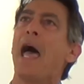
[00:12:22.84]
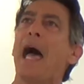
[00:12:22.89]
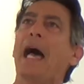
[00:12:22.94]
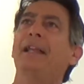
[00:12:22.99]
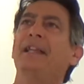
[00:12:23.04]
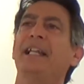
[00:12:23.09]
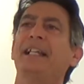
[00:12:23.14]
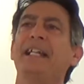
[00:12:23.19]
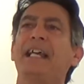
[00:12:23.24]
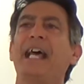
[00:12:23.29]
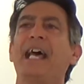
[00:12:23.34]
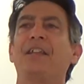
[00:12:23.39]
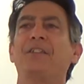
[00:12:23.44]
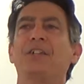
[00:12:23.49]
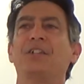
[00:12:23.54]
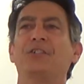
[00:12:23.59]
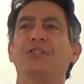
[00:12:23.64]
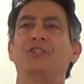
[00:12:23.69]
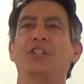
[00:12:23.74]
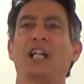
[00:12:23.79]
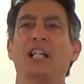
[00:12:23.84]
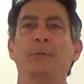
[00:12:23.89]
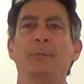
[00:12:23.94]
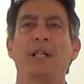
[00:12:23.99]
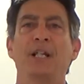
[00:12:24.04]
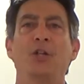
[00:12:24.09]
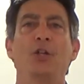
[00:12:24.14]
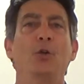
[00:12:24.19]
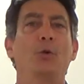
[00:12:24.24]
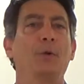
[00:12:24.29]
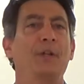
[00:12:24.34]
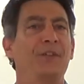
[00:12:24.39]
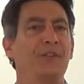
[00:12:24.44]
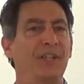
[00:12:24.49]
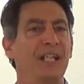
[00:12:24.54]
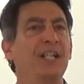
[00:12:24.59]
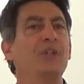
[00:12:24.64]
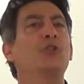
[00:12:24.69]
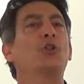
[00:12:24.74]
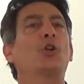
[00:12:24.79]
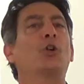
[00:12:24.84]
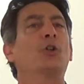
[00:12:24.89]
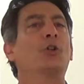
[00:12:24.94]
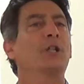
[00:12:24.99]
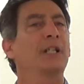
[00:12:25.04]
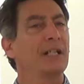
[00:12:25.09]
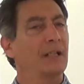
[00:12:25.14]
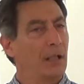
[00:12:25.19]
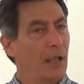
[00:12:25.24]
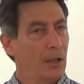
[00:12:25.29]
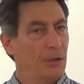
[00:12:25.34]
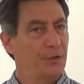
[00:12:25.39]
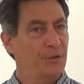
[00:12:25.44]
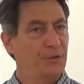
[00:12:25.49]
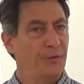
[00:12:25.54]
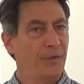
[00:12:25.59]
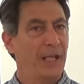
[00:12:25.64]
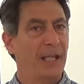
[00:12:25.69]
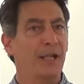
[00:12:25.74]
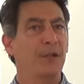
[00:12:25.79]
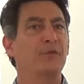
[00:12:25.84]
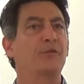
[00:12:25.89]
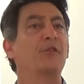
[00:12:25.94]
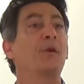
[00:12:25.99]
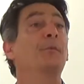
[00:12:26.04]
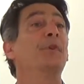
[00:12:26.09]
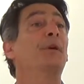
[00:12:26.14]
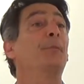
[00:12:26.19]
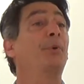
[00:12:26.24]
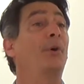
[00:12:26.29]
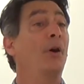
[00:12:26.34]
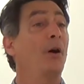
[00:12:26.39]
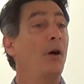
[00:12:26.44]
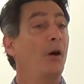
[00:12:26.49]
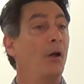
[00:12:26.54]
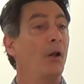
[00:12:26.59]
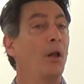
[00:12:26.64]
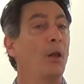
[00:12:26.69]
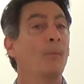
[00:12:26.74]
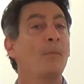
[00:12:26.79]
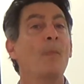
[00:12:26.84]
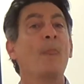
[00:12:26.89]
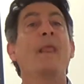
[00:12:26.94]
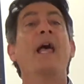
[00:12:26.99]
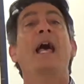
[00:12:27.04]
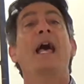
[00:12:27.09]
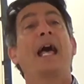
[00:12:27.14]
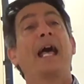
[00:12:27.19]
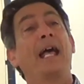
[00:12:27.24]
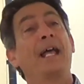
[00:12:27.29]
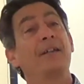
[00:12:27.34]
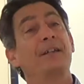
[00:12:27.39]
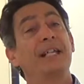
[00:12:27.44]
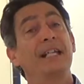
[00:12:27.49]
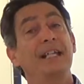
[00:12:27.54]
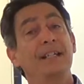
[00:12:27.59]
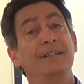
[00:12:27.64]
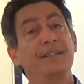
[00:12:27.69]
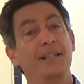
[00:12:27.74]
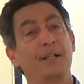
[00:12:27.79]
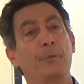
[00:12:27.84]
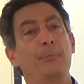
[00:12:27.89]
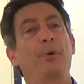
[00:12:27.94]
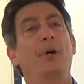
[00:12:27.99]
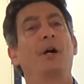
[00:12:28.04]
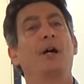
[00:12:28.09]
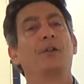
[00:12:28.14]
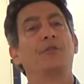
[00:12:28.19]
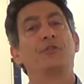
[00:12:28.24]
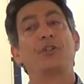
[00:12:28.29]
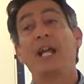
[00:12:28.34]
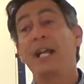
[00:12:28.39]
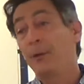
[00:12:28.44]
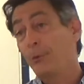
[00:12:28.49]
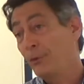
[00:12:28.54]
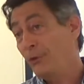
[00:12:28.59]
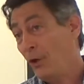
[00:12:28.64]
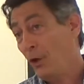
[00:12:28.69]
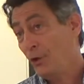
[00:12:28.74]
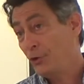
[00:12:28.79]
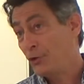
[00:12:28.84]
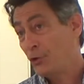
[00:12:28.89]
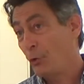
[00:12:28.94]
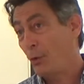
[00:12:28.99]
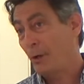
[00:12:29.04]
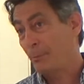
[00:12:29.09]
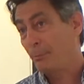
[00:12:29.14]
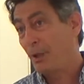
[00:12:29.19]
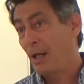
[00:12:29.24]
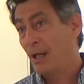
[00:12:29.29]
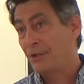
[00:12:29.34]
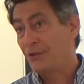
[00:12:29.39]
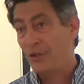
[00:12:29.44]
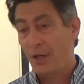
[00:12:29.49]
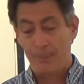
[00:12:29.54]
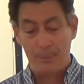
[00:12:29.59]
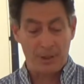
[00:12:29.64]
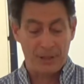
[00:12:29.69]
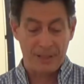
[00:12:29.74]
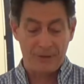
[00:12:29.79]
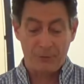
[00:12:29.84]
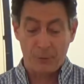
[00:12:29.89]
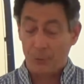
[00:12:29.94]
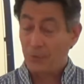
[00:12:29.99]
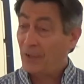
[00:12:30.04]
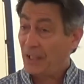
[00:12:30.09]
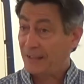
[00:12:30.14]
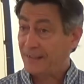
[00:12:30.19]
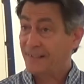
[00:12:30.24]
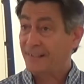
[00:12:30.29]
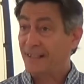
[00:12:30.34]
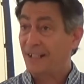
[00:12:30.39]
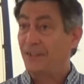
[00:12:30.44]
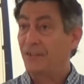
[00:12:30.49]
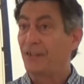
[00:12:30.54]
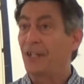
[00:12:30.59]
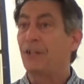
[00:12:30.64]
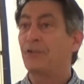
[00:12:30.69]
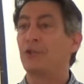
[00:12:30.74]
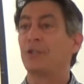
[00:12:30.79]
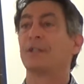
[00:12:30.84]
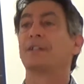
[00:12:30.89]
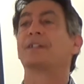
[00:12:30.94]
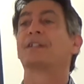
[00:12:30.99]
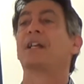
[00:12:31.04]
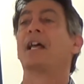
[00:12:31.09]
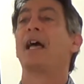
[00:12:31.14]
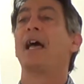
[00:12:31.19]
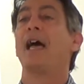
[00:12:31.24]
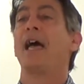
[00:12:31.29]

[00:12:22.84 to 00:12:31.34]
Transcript: And then they had this gentleman who is internally cultivated from Nepal, and he did a punch, and it was all short punch, I believe. It was like 6 inches.